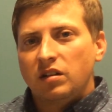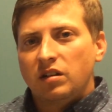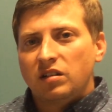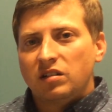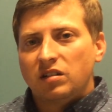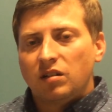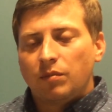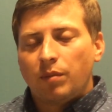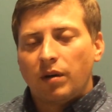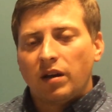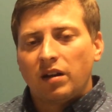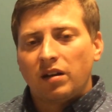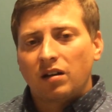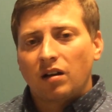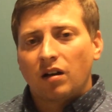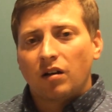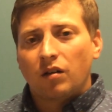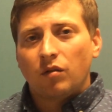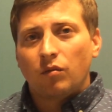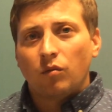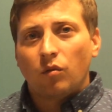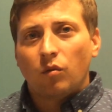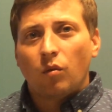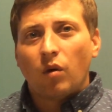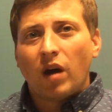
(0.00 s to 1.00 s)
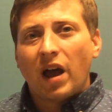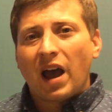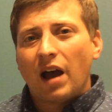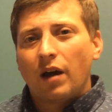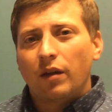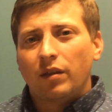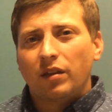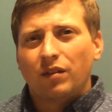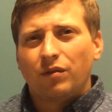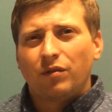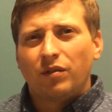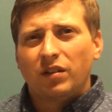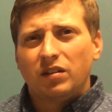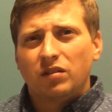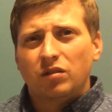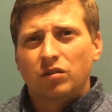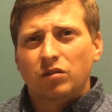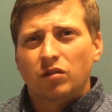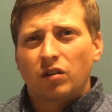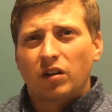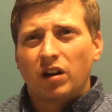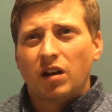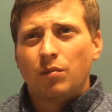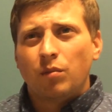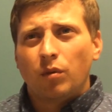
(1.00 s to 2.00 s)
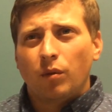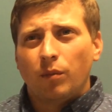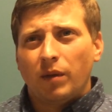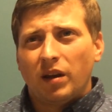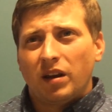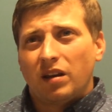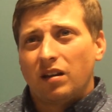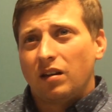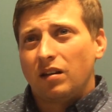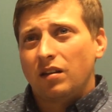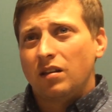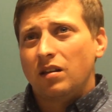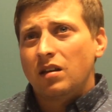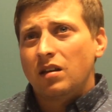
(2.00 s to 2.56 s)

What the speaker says: depending on how the features are implemented.